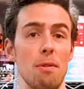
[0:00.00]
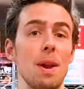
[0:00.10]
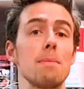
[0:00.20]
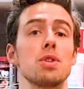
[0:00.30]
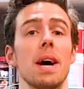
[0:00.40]

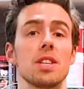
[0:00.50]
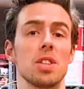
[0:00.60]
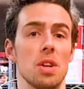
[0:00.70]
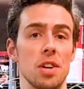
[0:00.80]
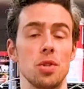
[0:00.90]
flapjacks,
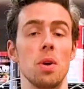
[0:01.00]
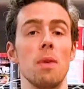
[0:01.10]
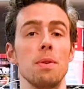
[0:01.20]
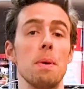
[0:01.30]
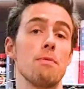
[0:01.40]
as you know,
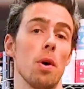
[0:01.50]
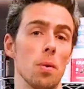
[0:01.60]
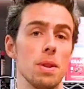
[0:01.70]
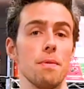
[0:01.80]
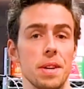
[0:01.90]
if you've been
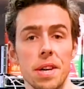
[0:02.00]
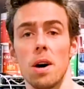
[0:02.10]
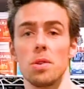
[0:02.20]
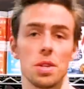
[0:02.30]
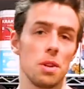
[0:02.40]
following the
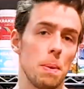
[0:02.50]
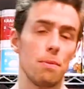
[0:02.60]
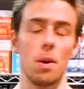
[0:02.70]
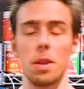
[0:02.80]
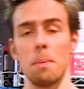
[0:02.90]
videos and you've been
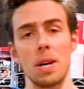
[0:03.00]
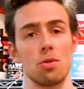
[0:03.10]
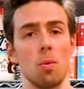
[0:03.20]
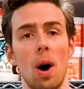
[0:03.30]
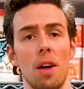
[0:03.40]
following the mix
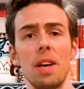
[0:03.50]
for a while,